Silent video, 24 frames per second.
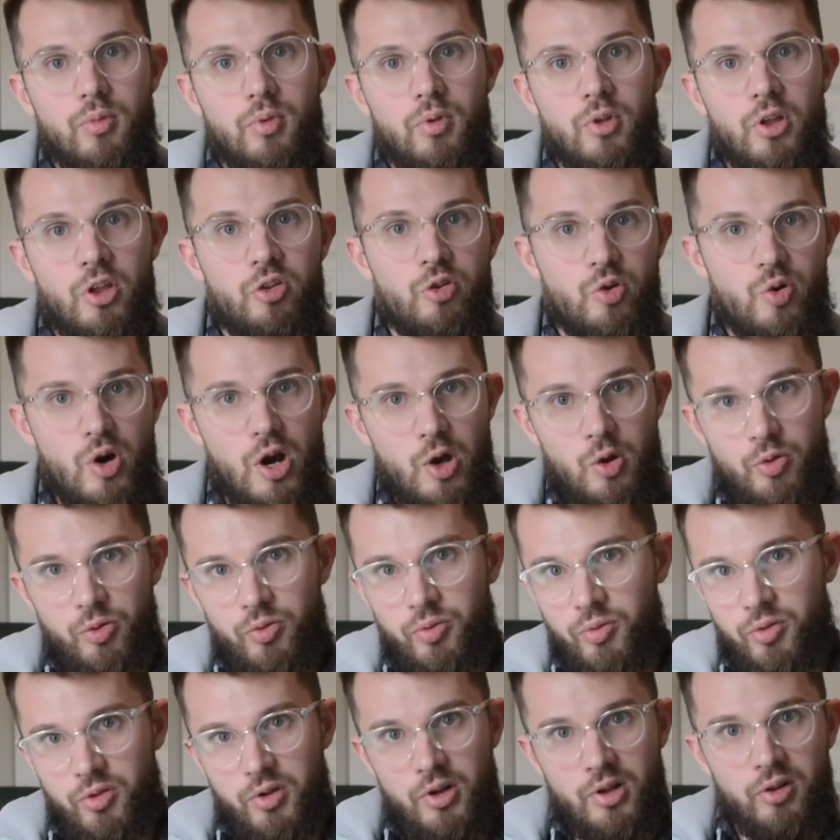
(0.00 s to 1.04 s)

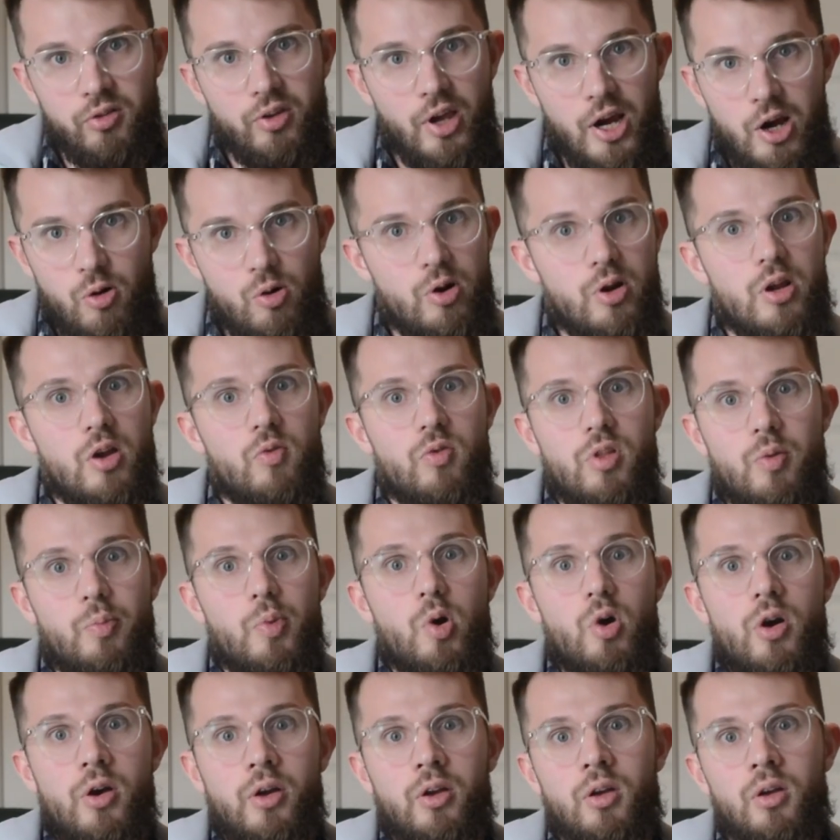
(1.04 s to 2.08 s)
throughout the entirety of the
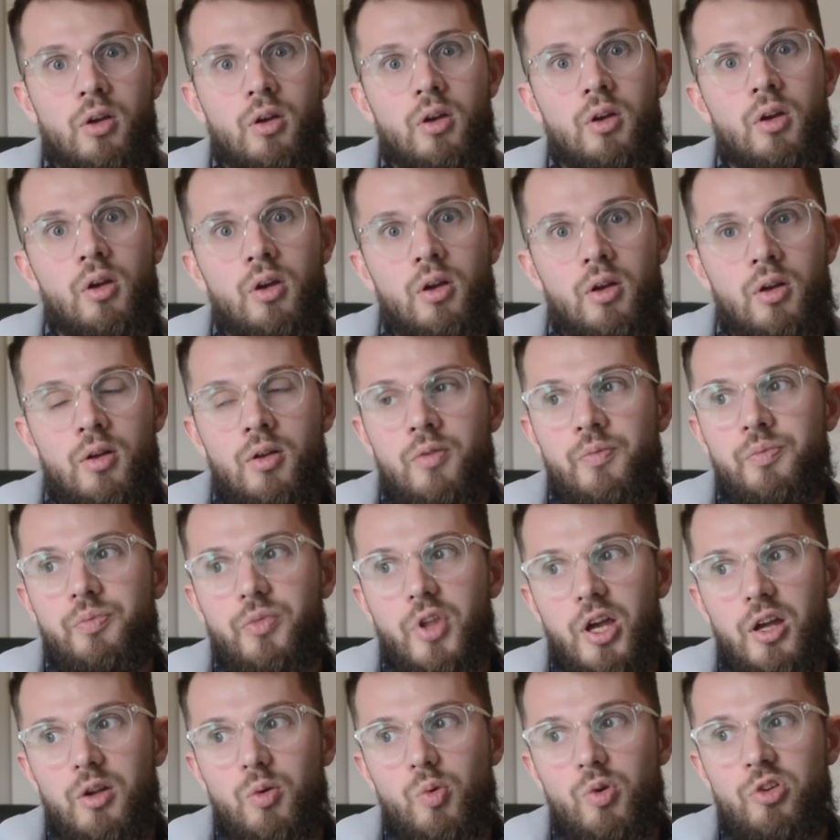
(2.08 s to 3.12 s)
book.
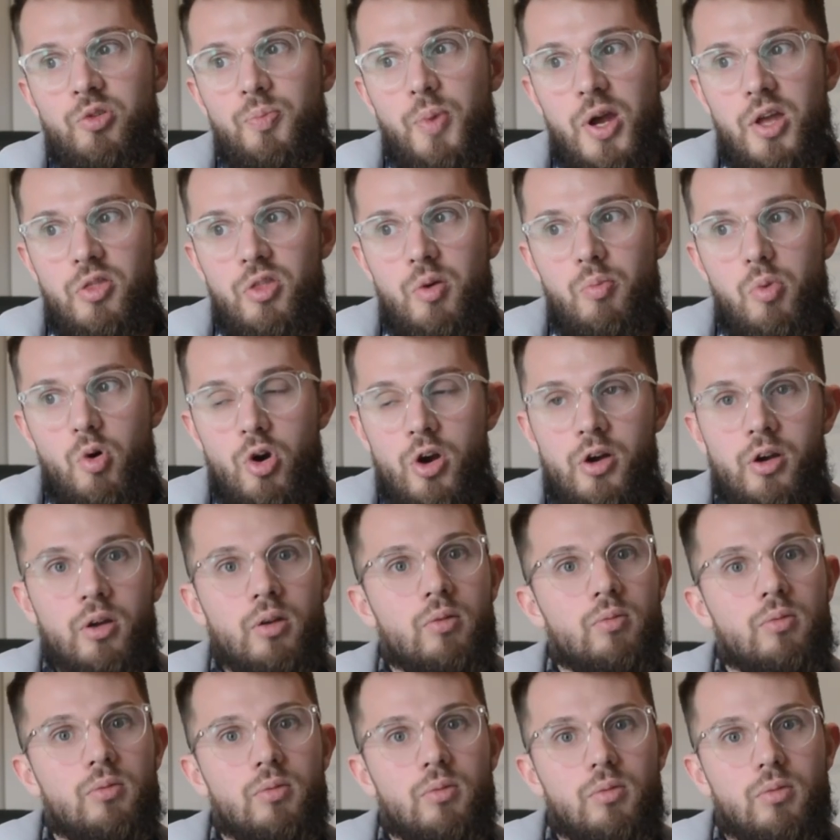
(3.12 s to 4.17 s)
And we spend the book
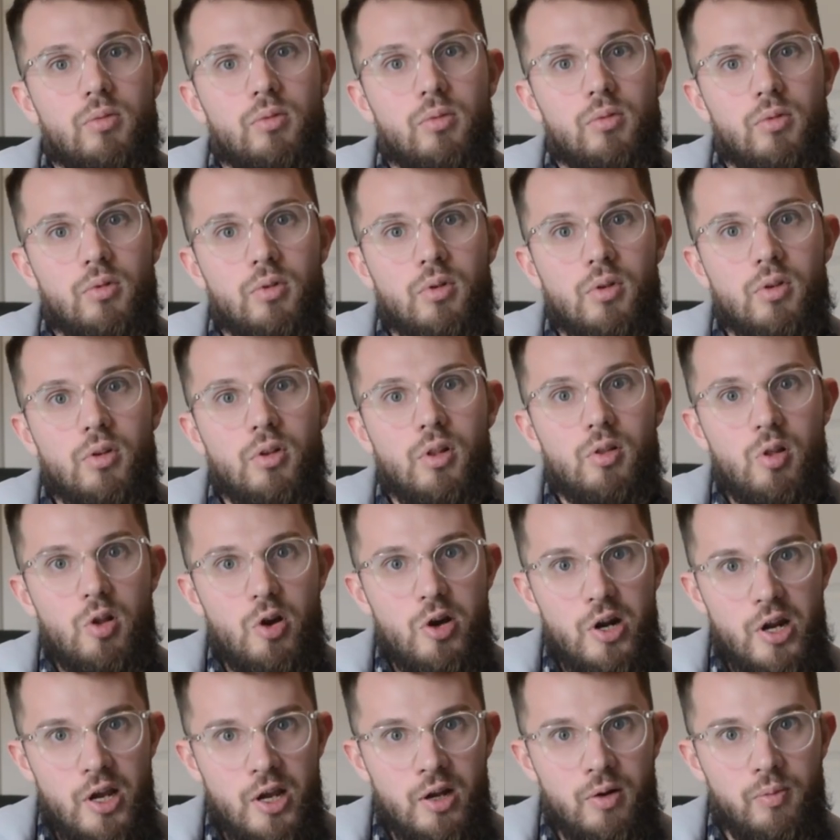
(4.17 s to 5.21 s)

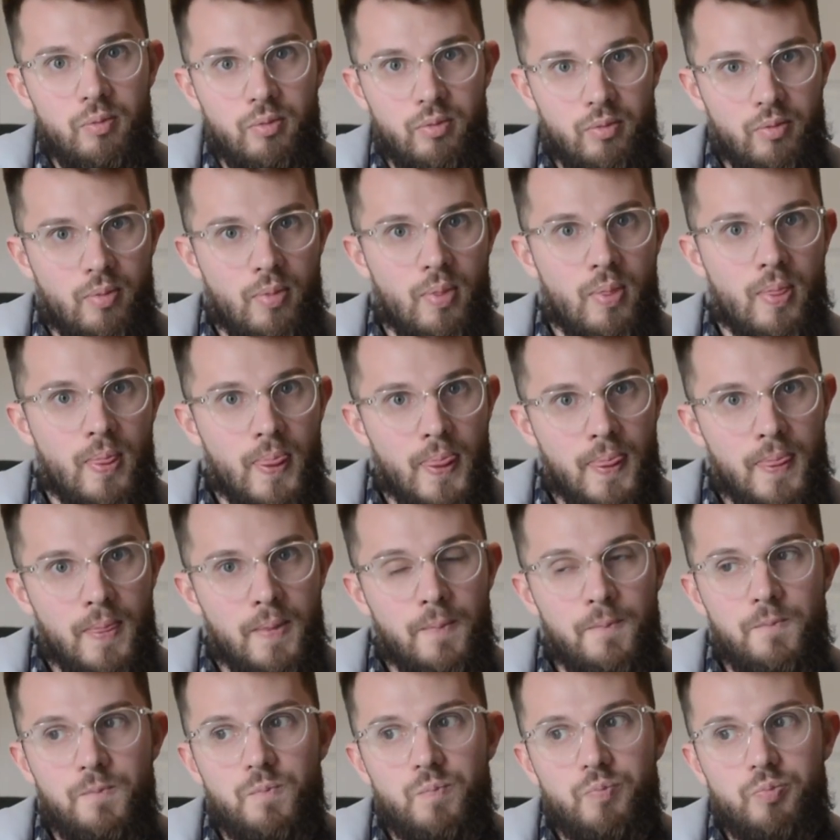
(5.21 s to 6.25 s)
learning
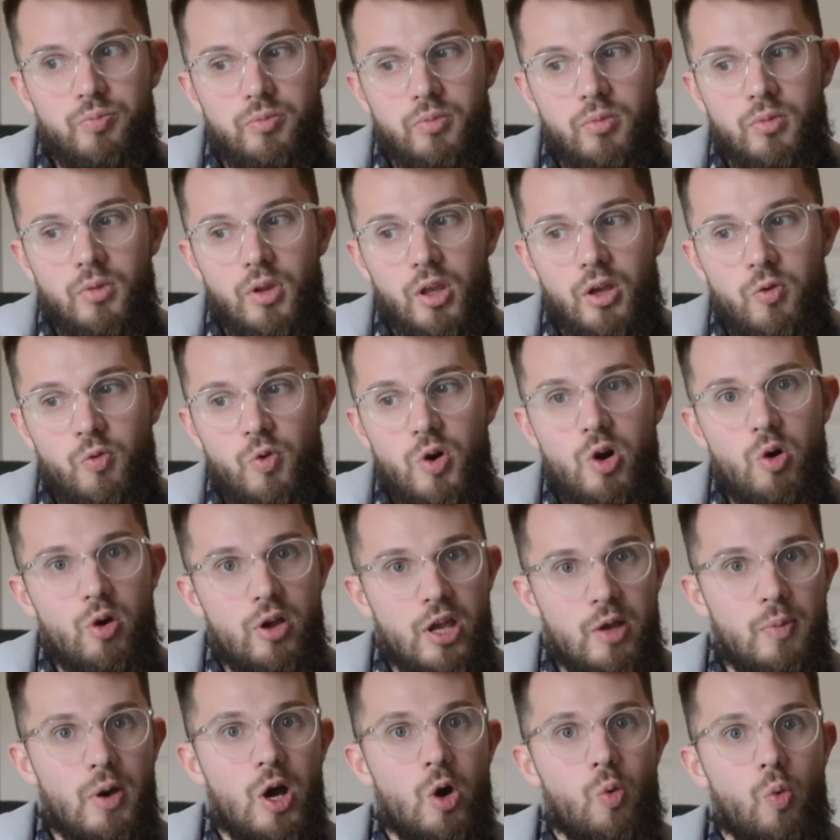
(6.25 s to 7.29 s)
really
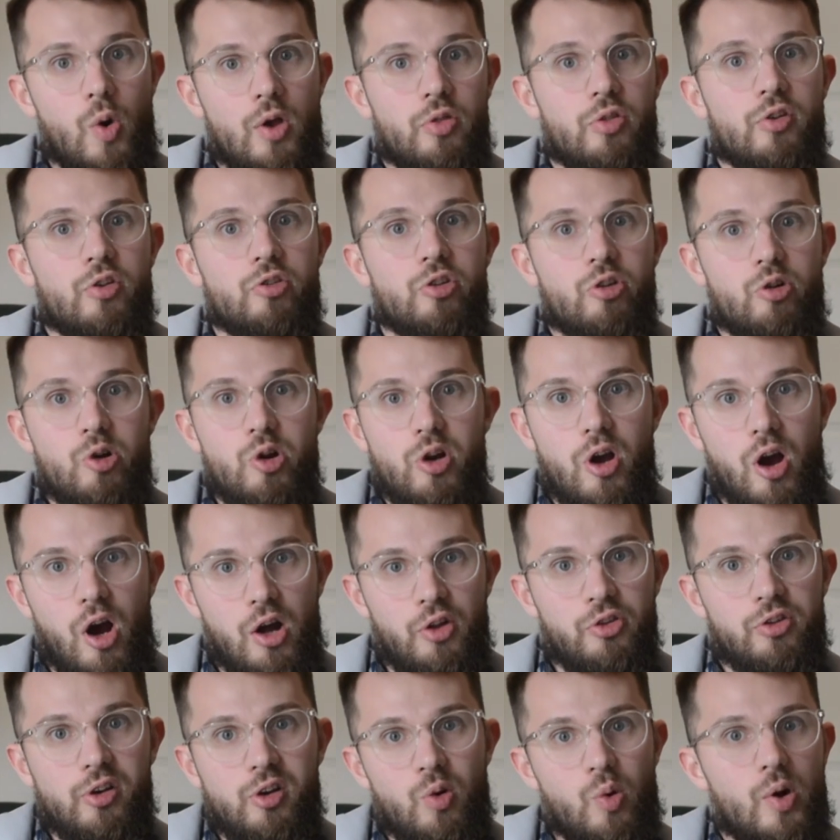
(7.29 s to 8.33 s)
about what the true
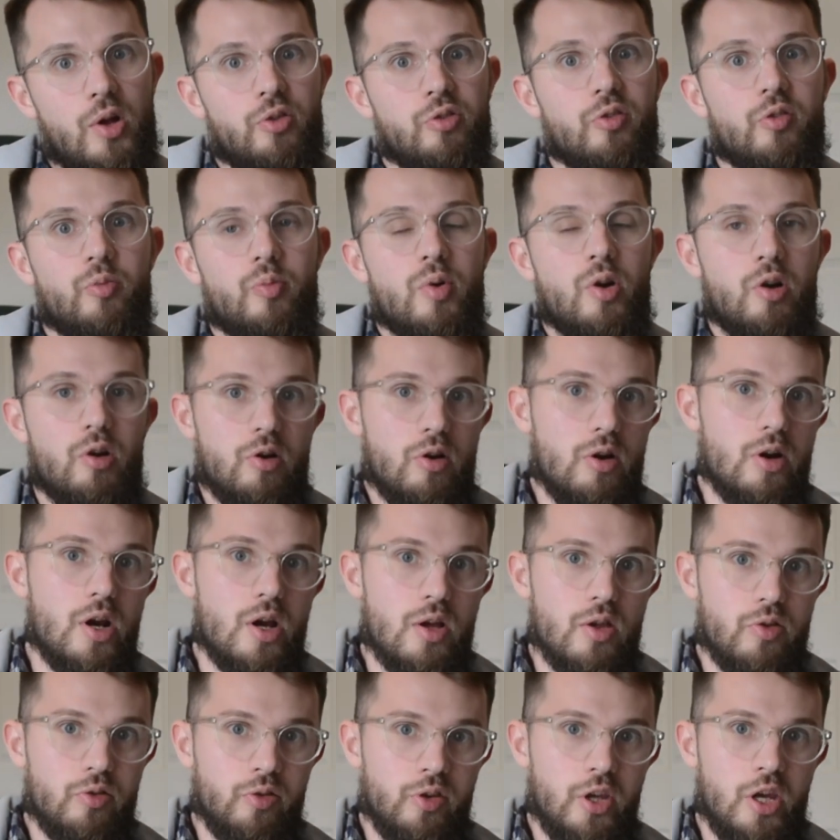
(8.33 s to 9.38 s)
consequence of murder
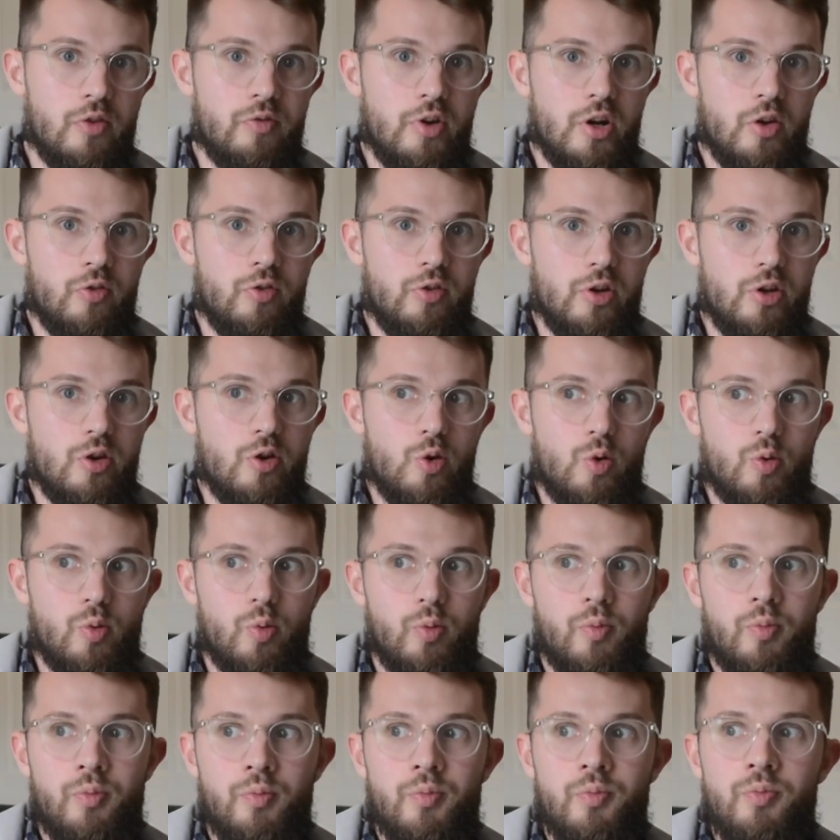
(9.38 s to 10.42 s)
is, even if you
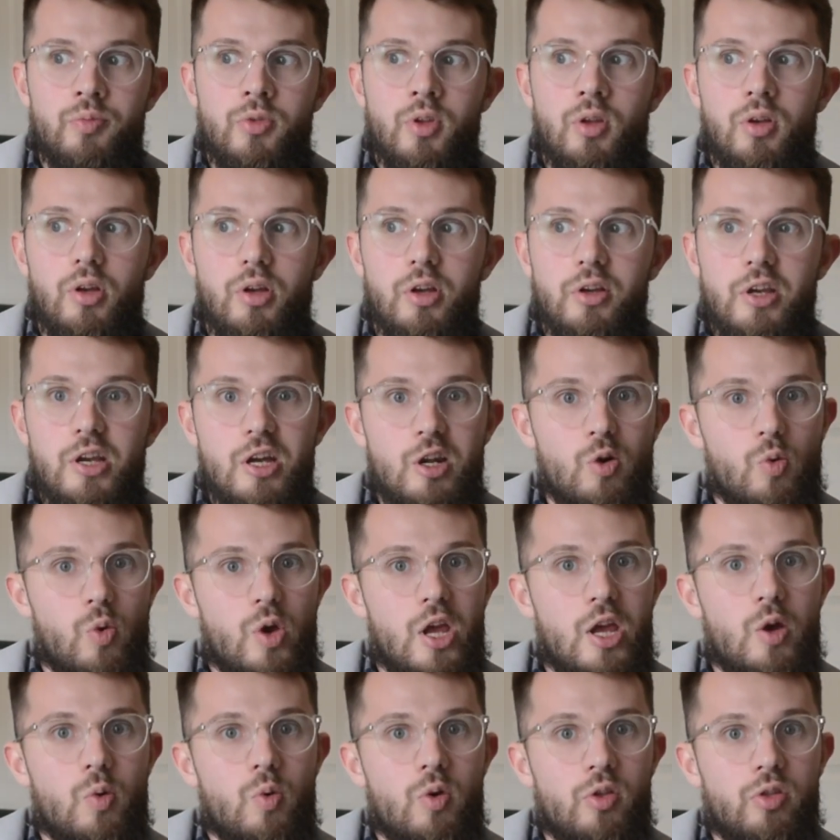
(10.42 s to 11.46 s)
get
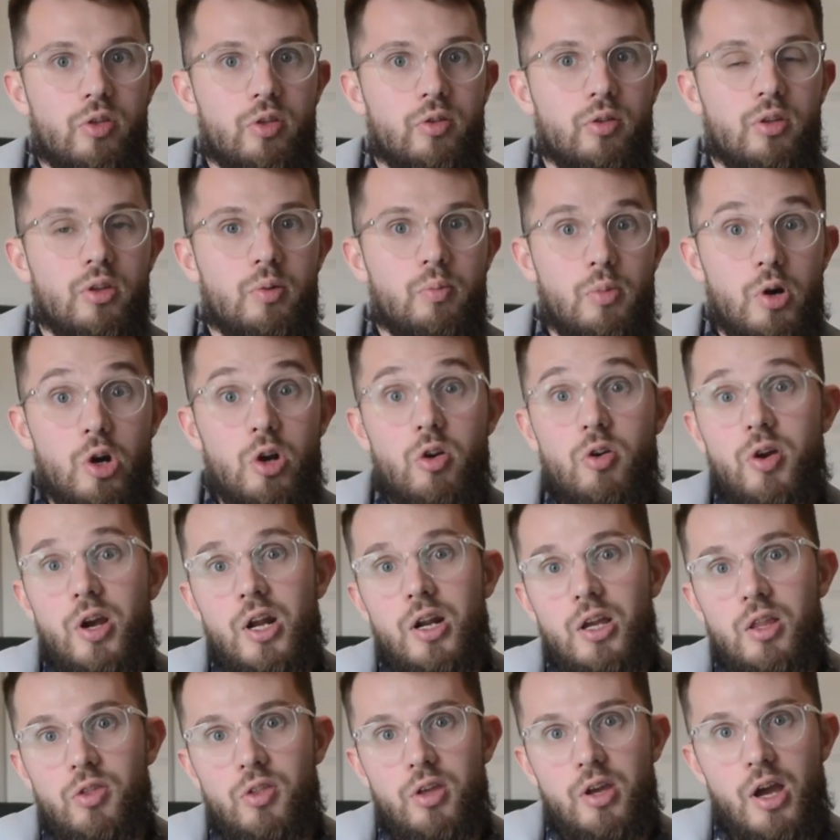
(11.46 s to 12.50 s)
away with murdering
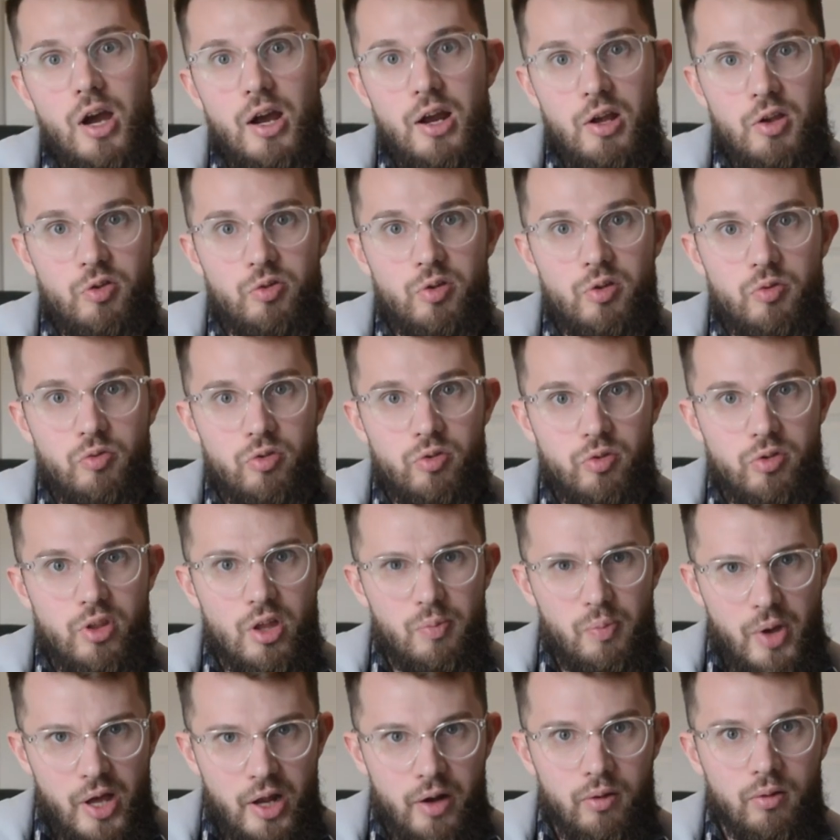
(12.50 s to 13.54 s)
in the eyes of the
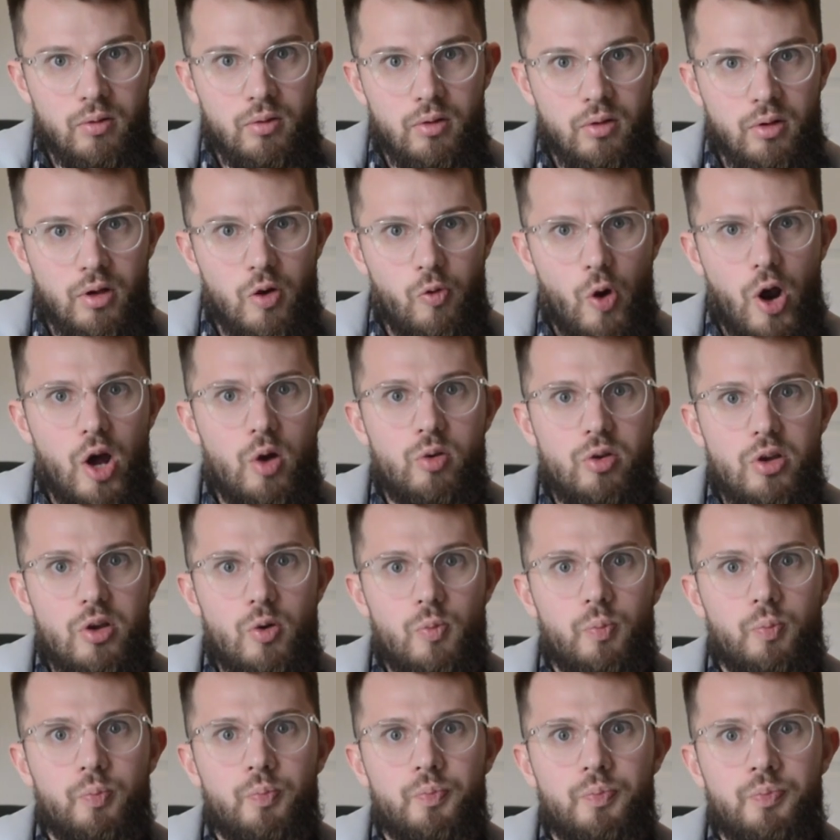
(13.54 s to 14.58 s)
men around
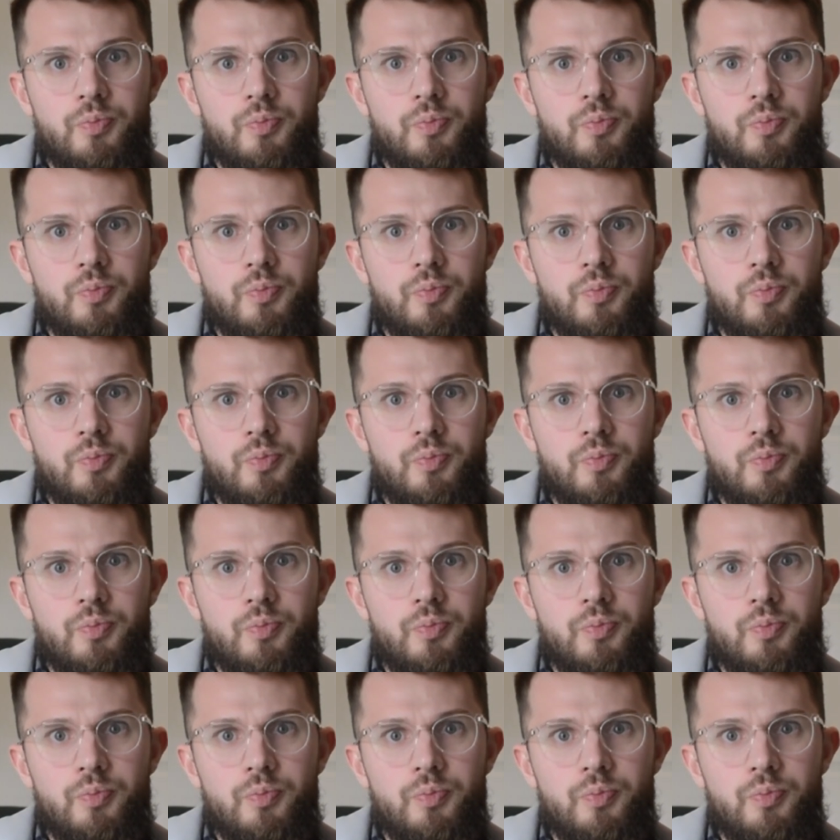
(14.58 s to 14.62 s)
you,